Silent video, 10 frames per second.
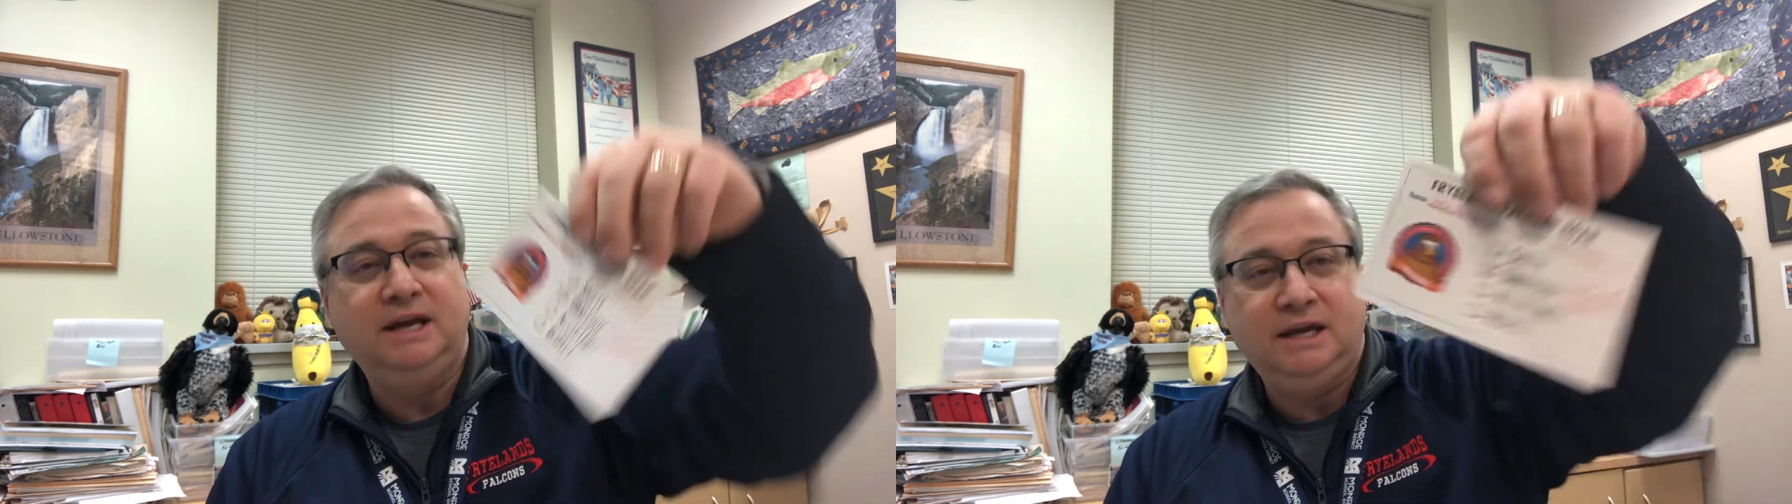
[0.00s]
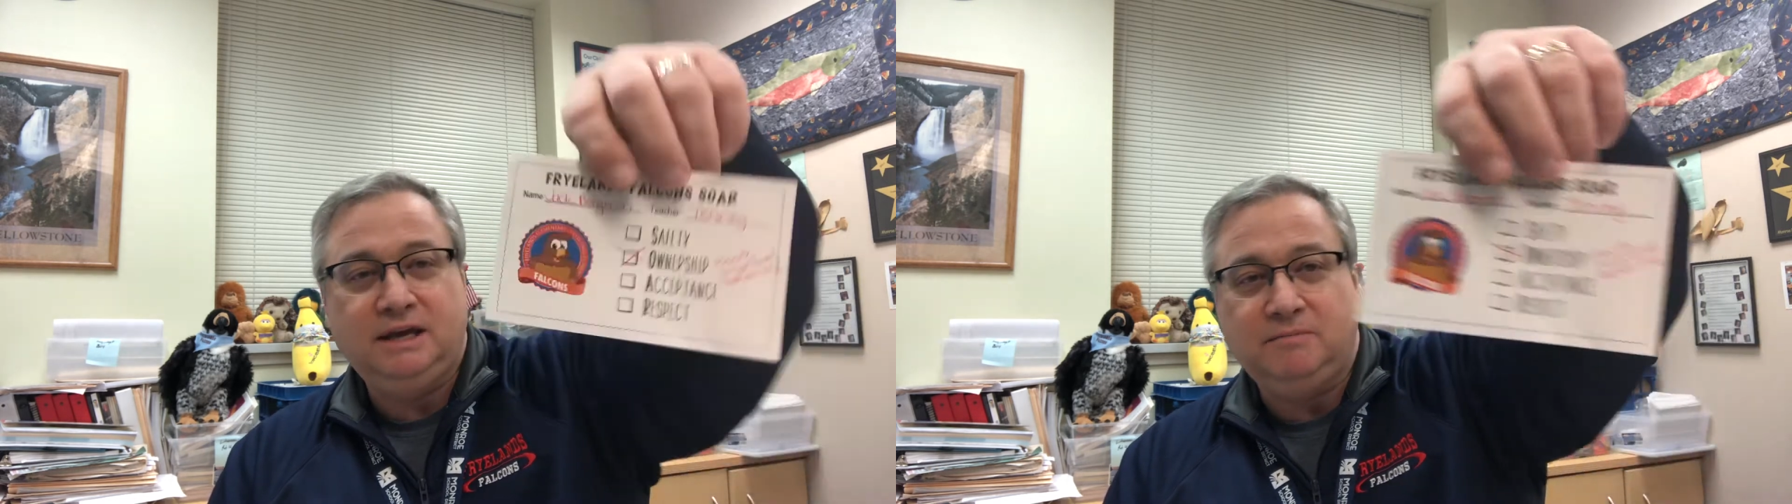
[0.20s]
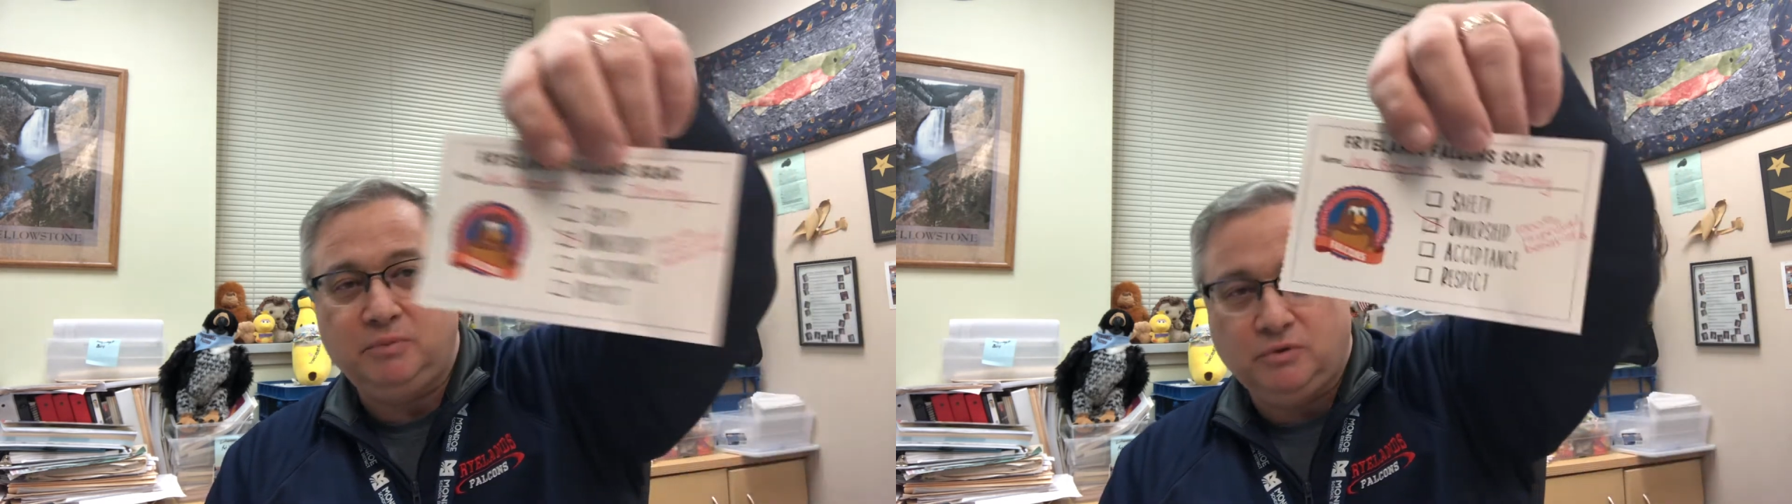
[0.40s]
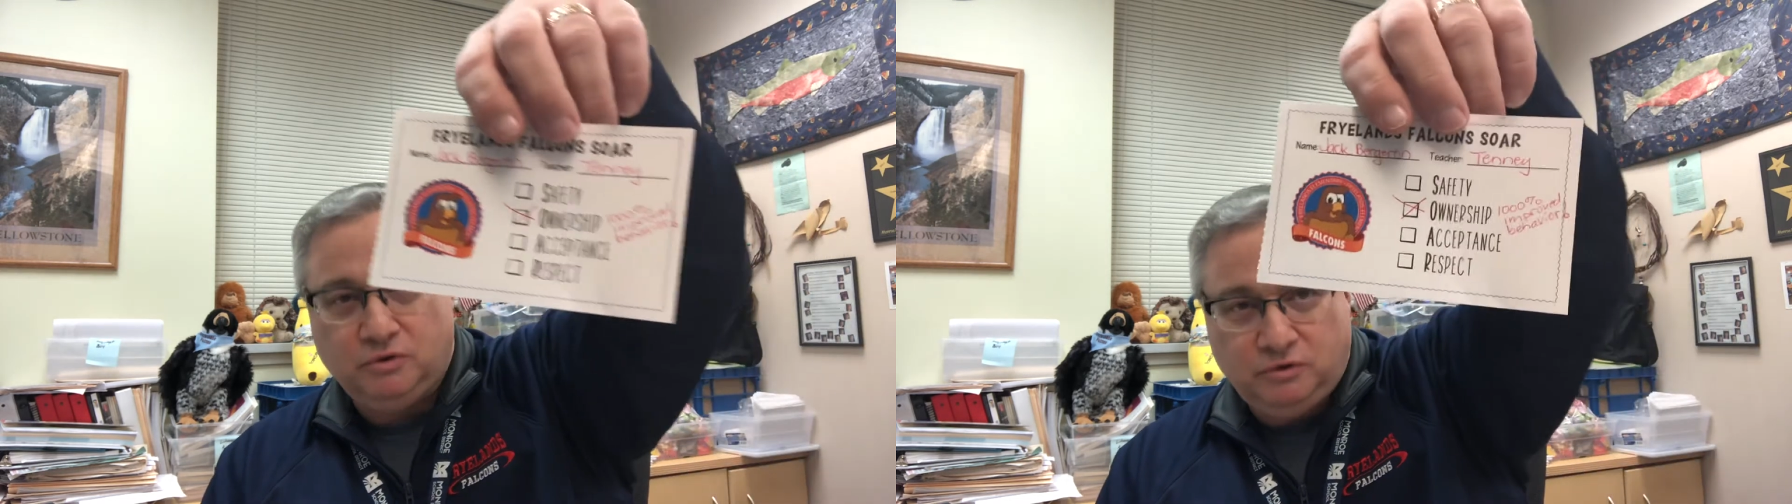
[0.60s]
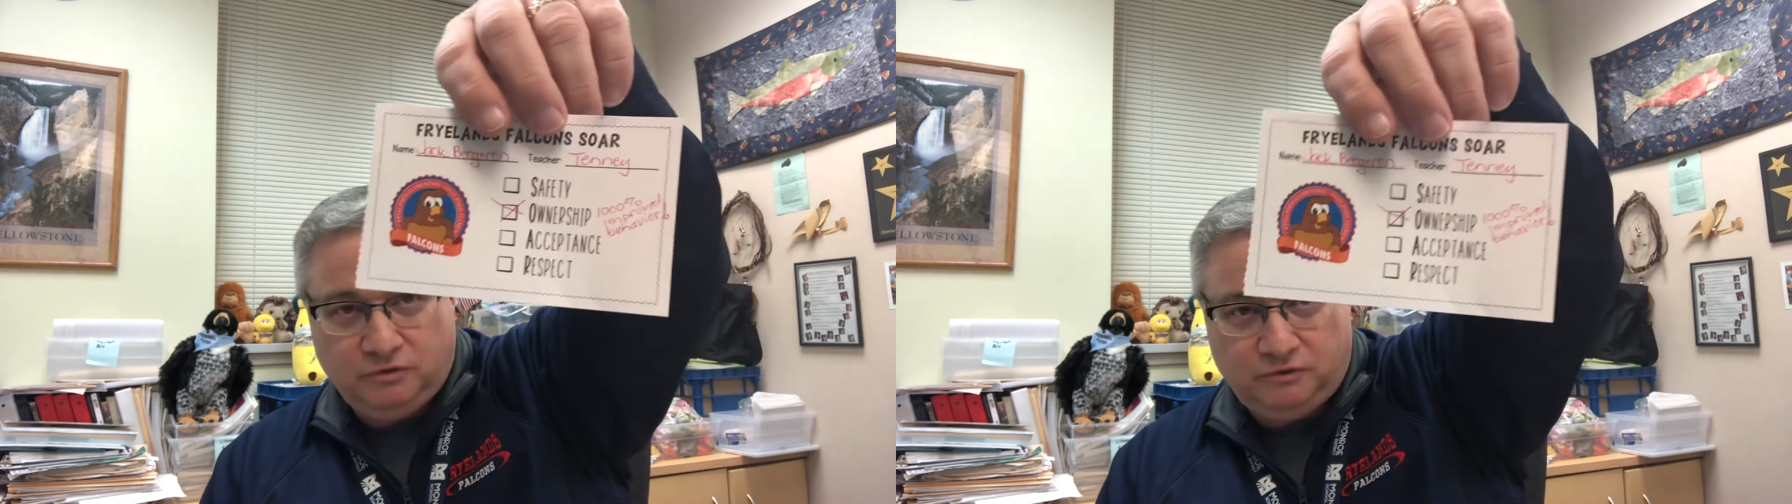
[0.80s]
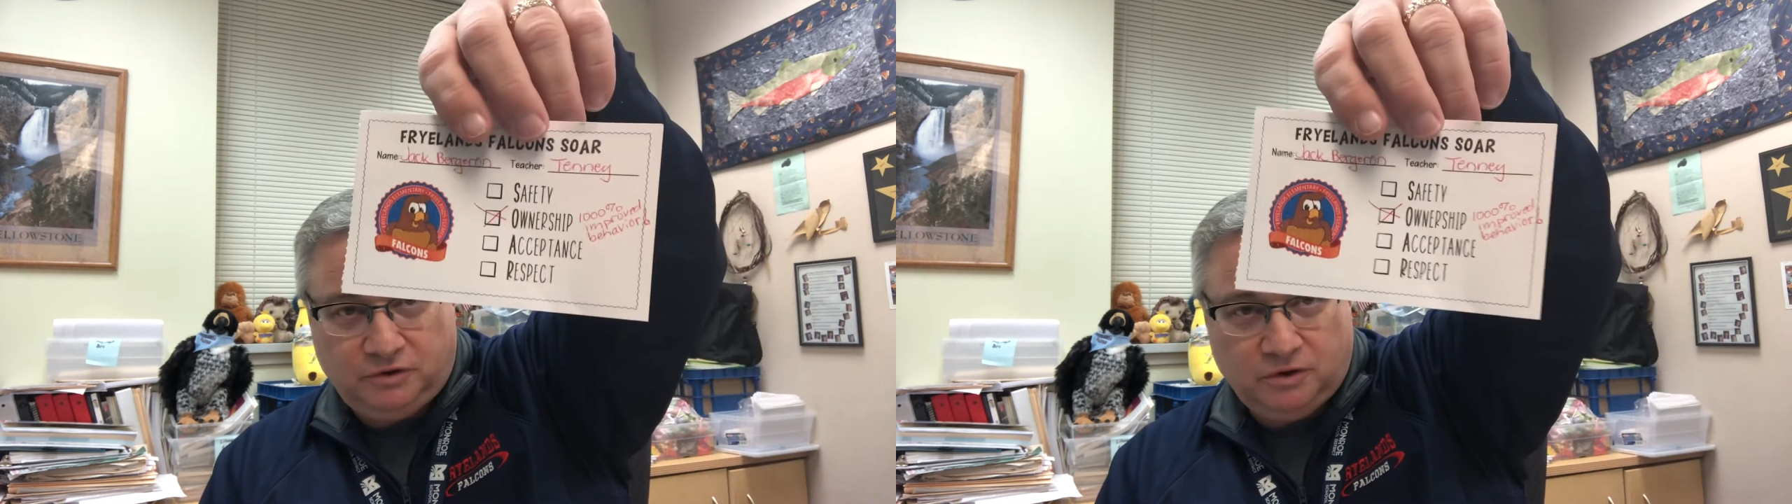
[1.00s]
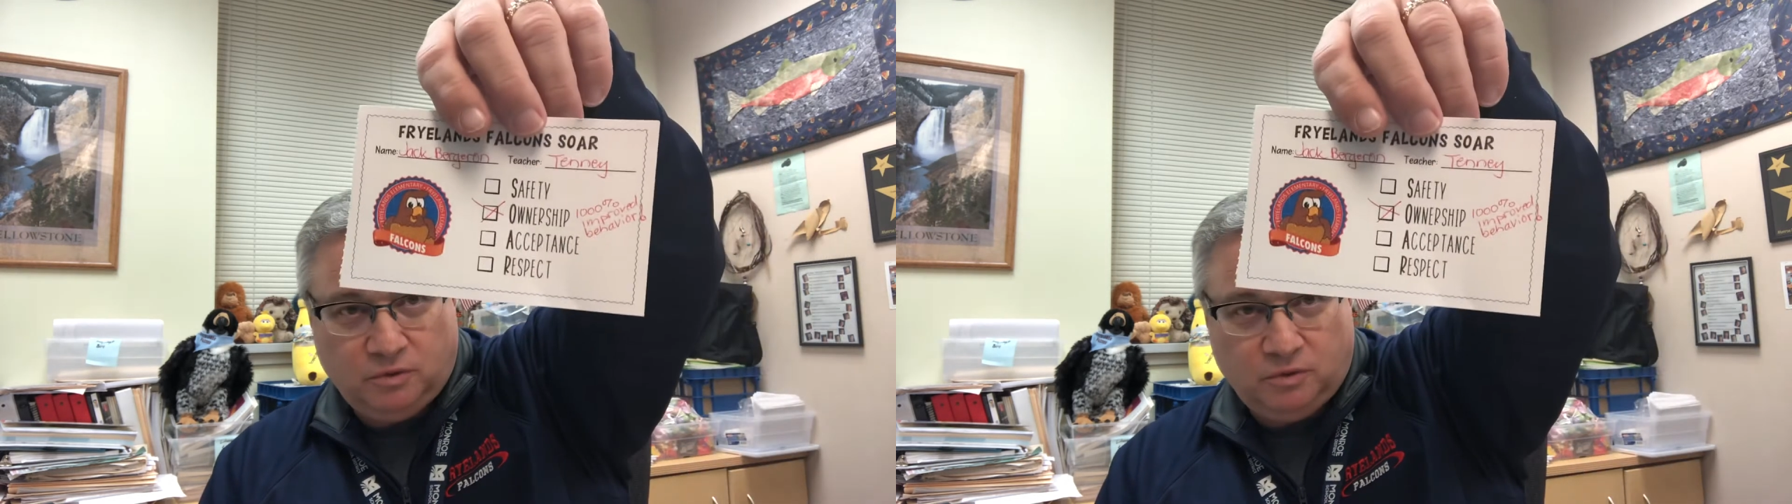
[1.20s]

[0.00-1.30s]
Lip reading: improved.